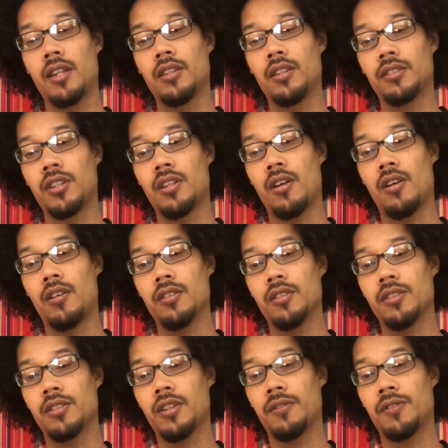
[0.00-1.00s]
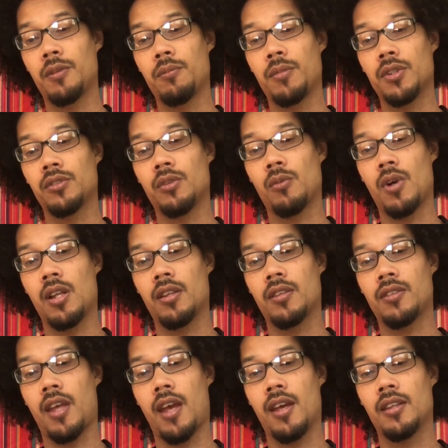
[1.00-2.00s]
looked at all the stuff that Mr. Wallace
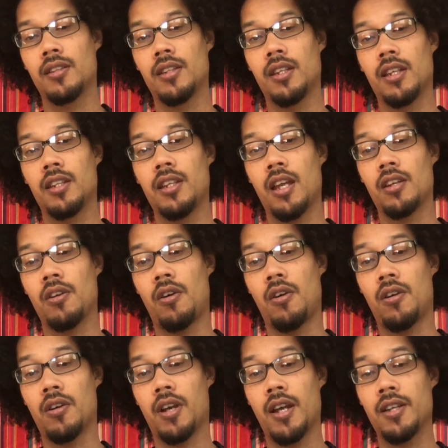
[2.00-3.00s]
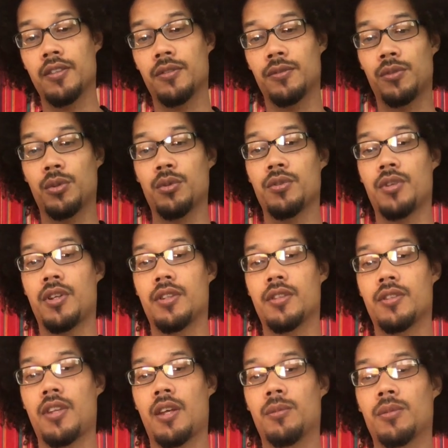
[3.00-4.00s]
had. He had all kinds of tools on his
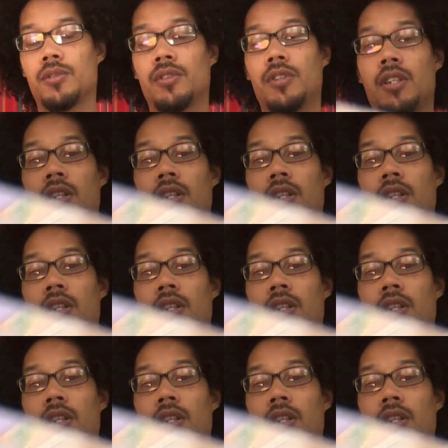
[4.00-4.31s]
table.